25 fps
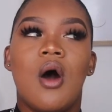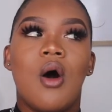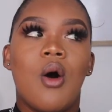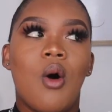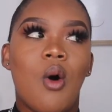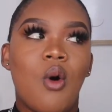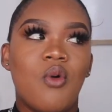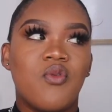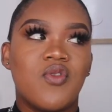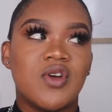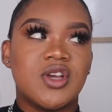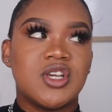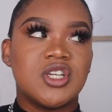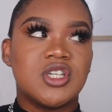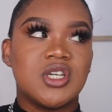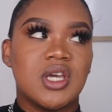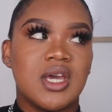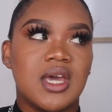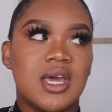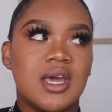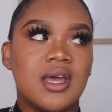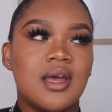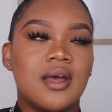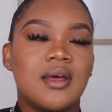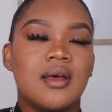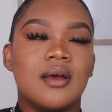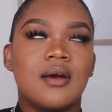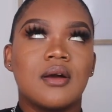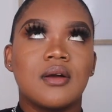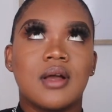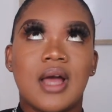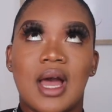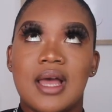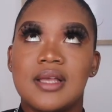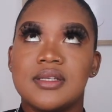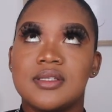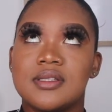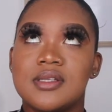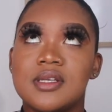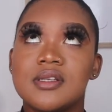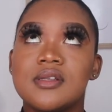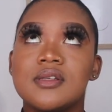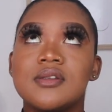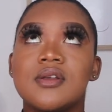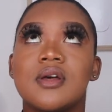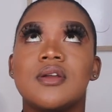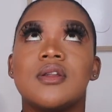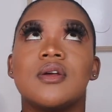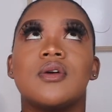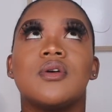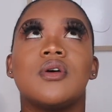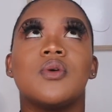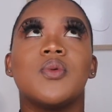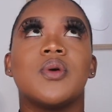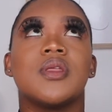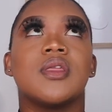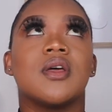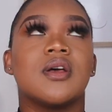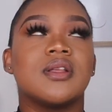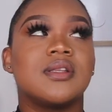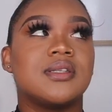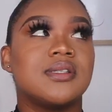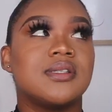overshare, guys, this is gonna go without